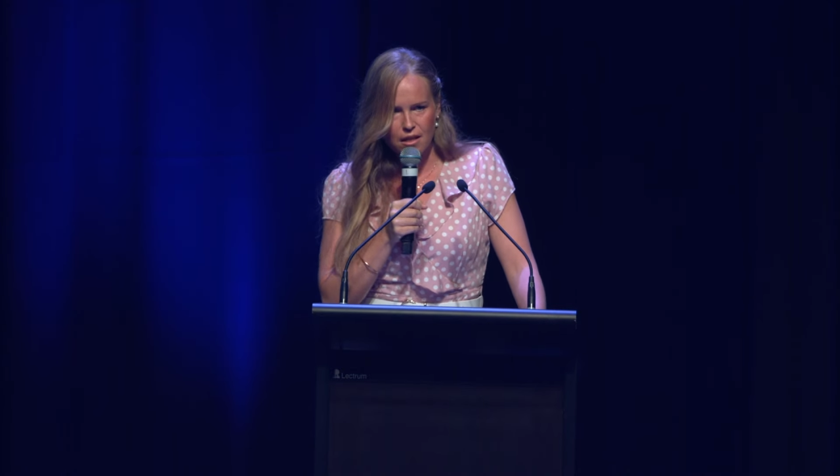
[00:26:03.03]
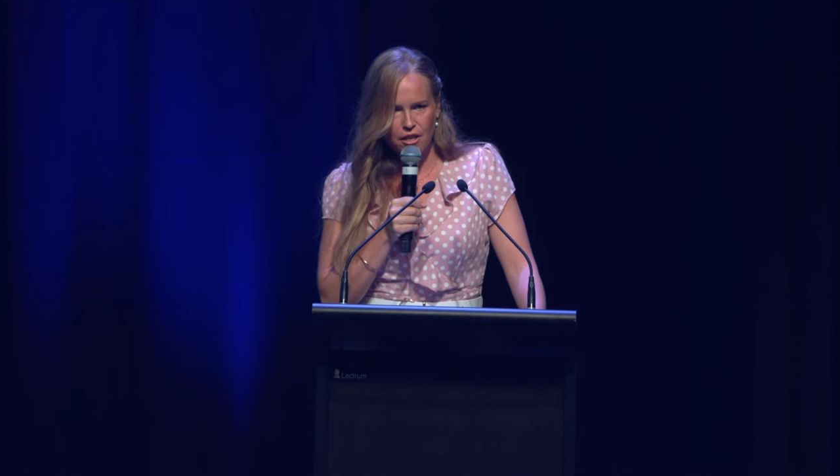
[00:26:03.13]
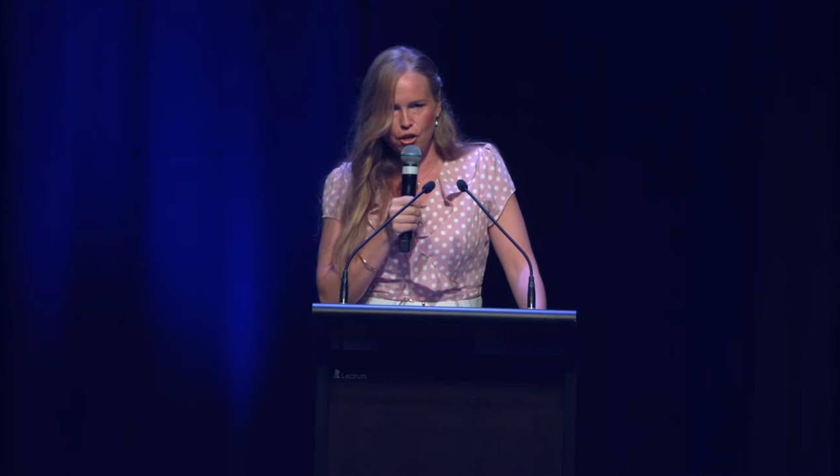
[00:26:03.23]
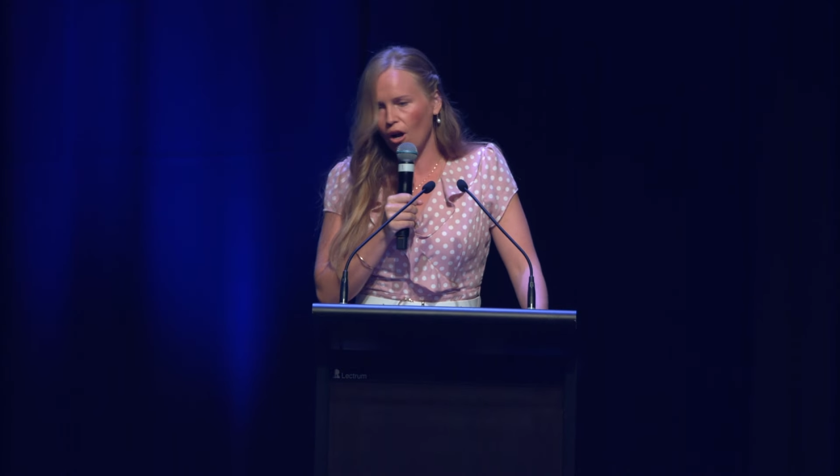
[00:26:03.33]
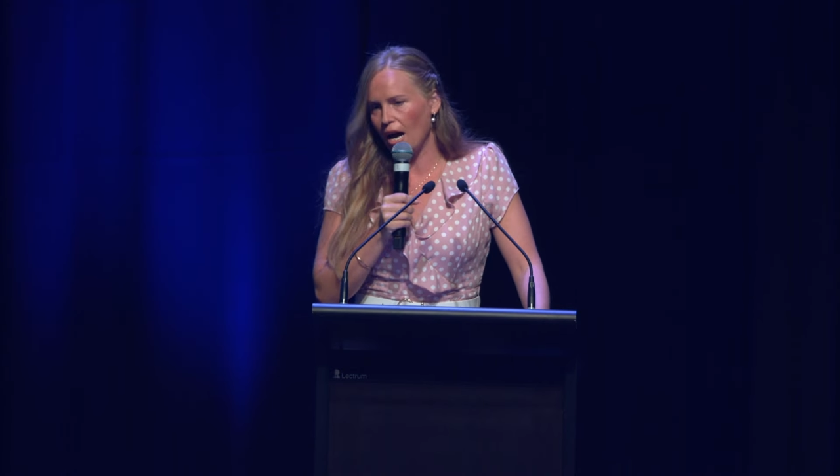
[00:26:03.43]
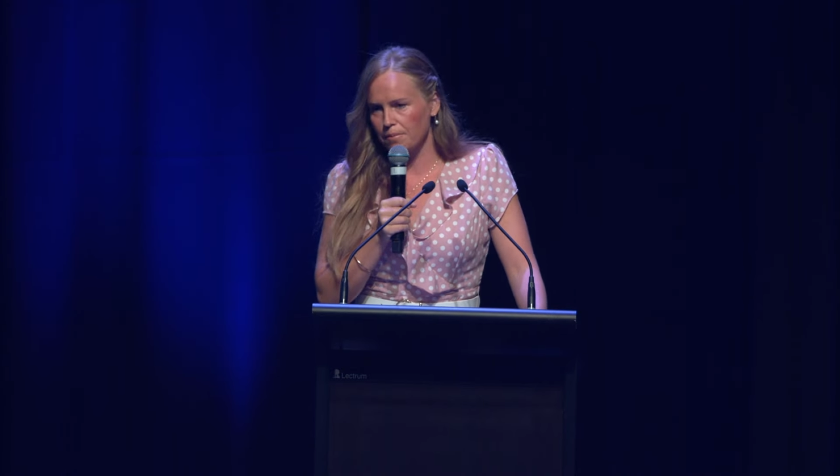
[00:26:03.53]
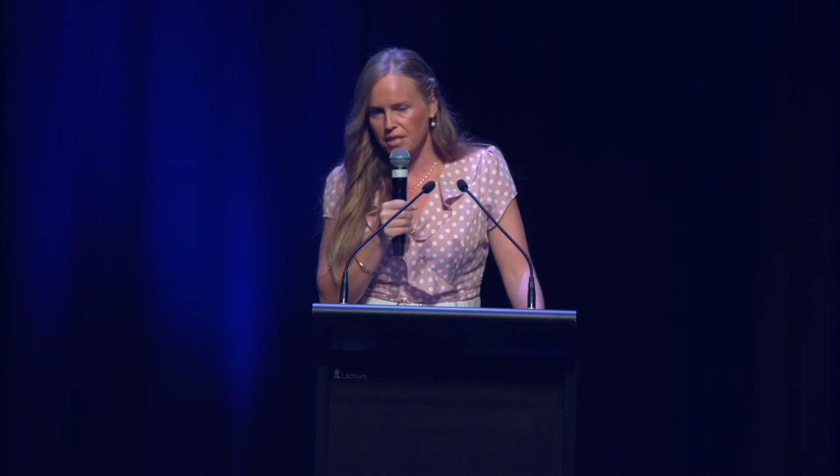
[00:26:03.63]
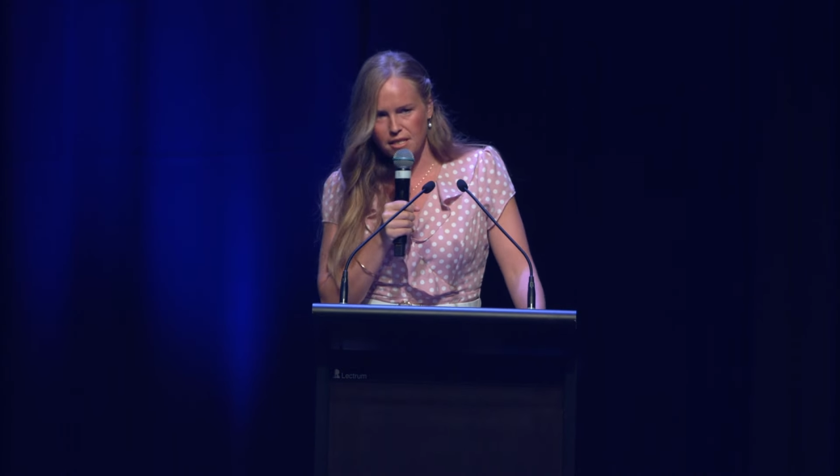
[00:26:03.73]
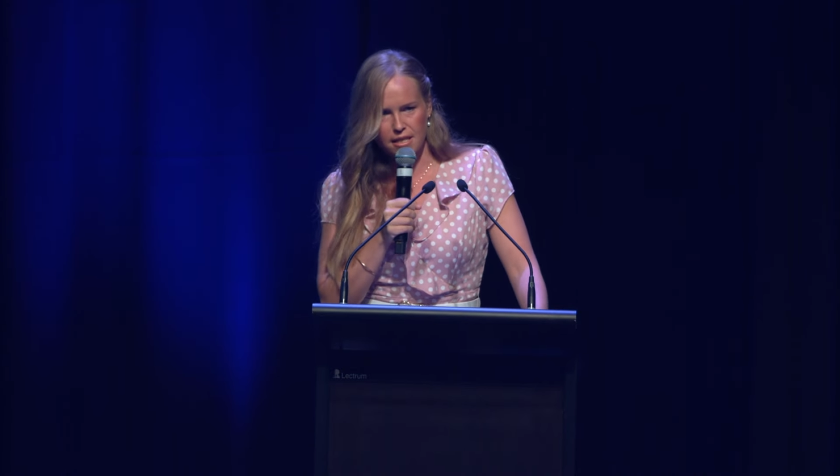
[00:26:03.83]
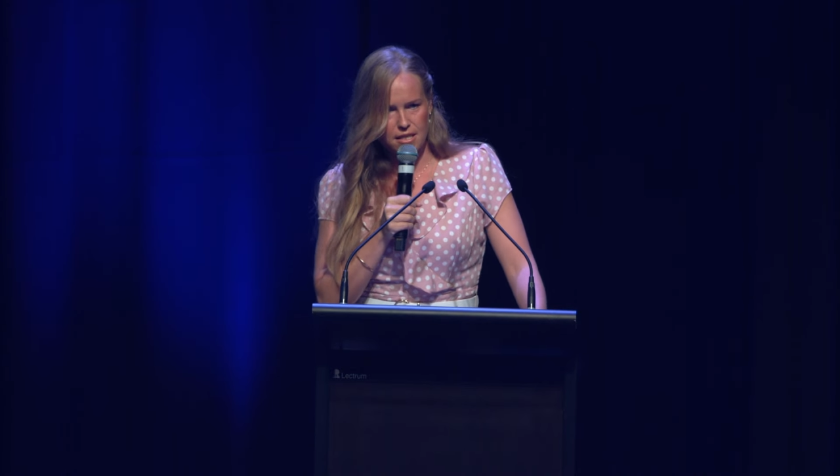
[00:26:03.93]
not up to
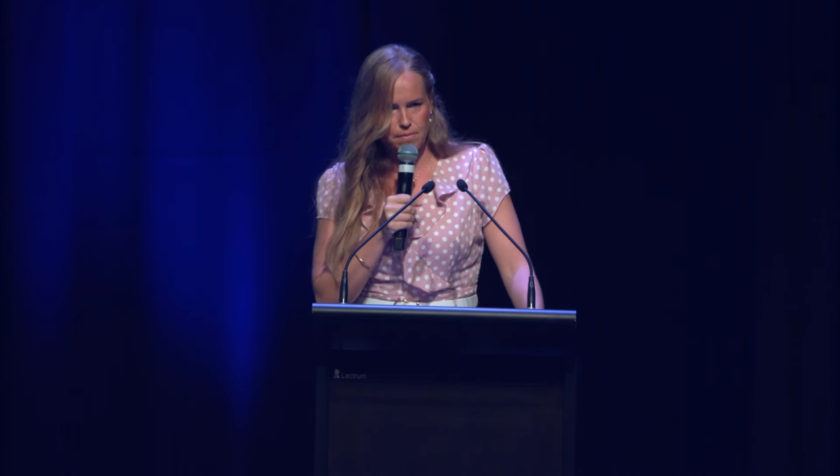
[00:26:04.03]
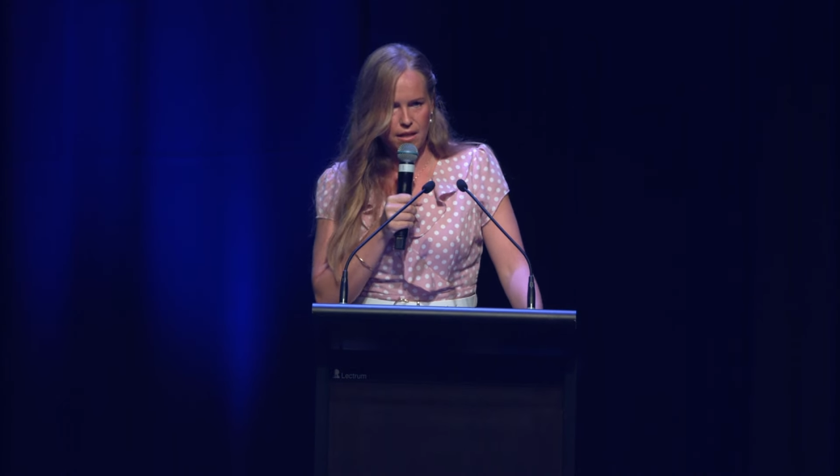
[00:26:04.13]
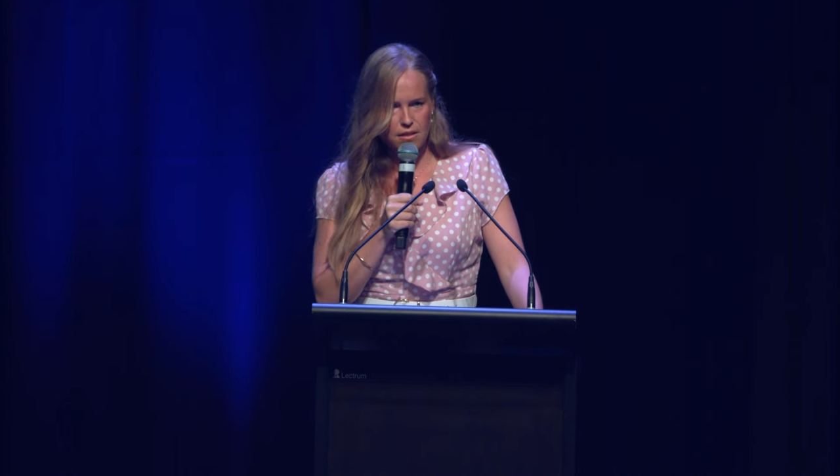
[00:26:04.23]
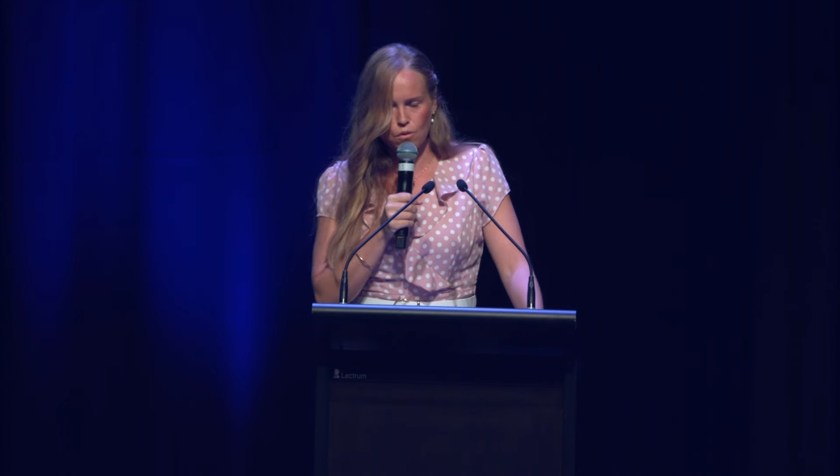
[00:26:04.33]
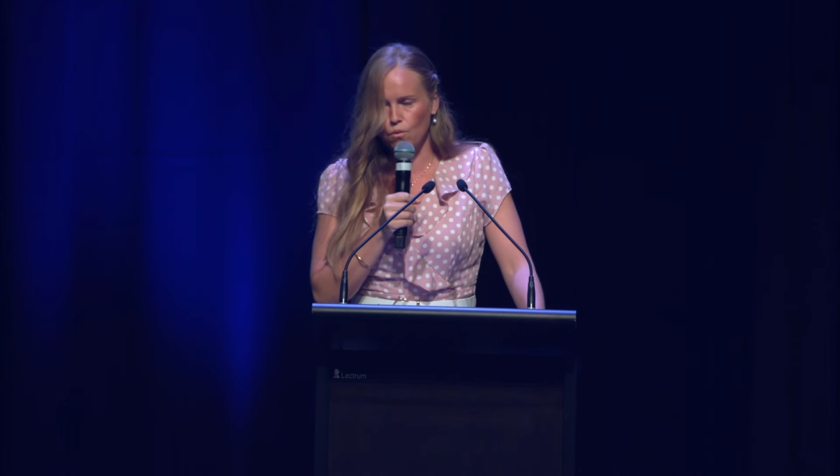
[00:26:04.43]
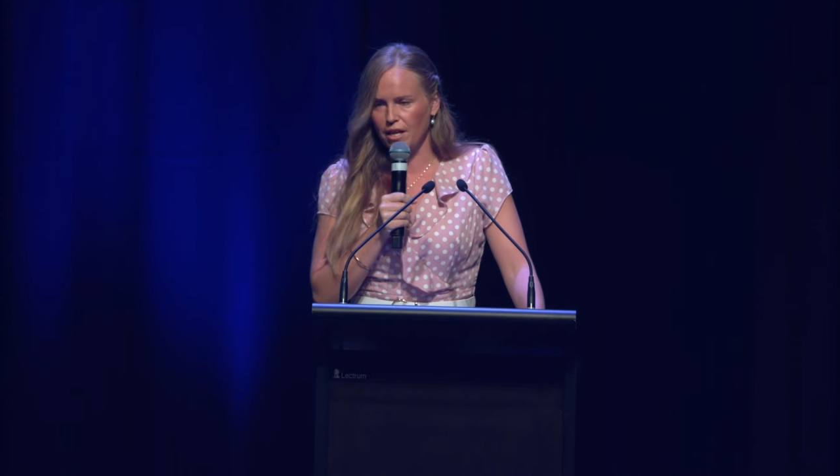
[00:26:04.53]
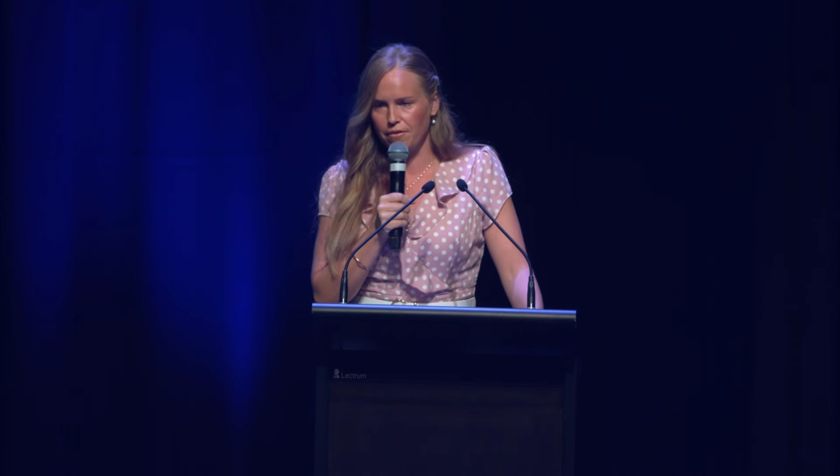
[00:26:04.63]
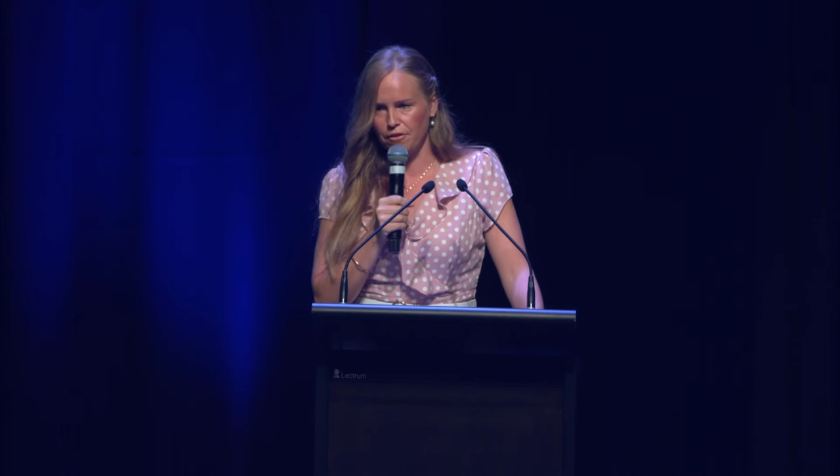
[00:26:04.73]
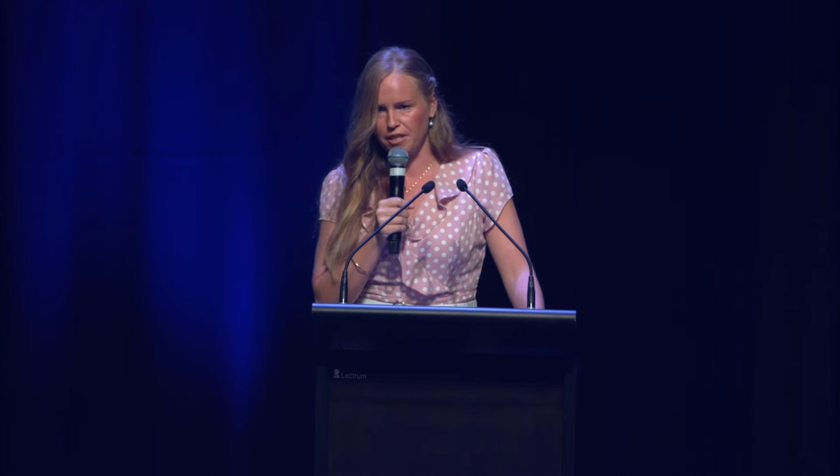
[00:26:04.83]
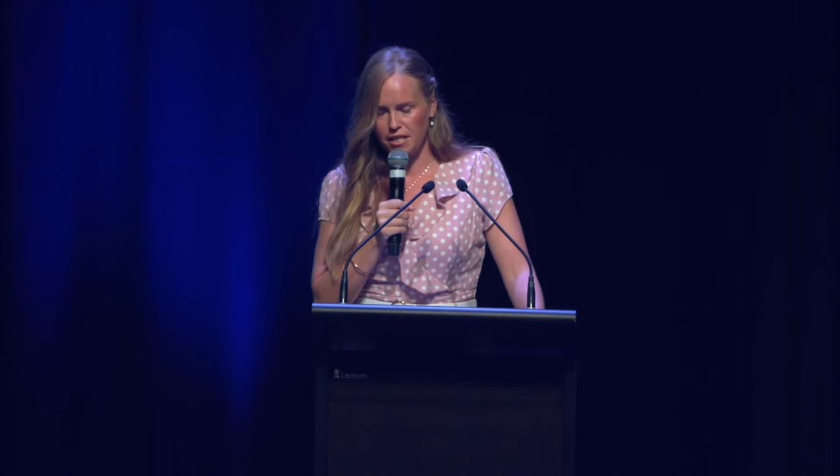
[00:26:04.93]
six months or
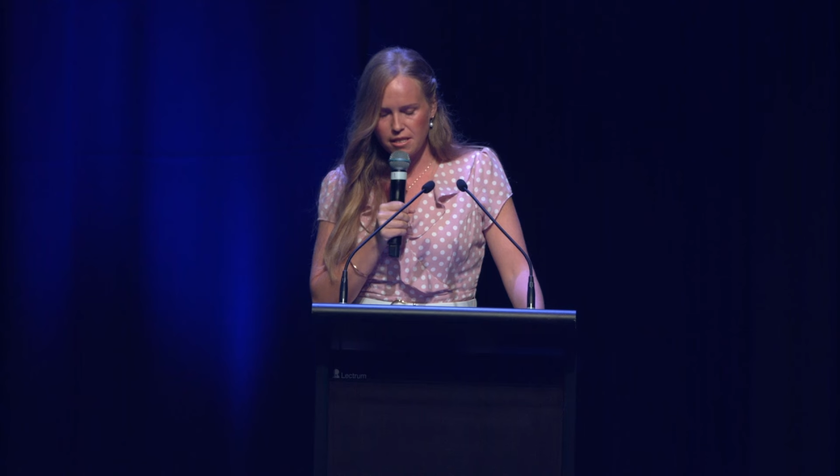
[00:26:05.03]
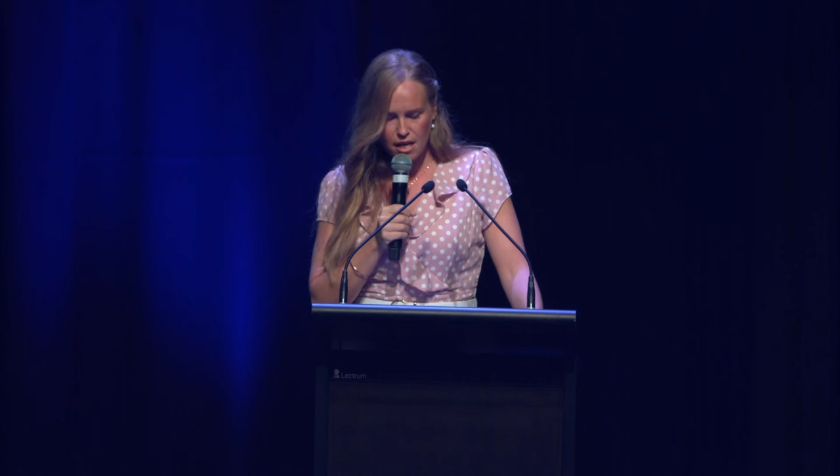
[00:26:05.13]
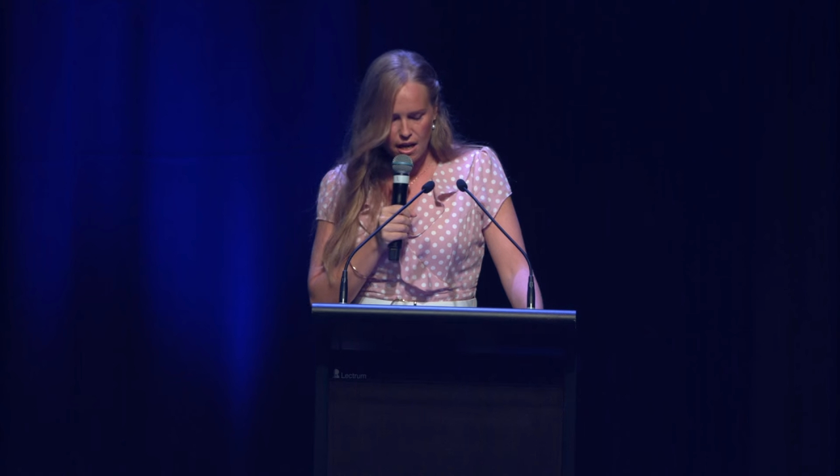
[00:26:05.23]
whatever it is.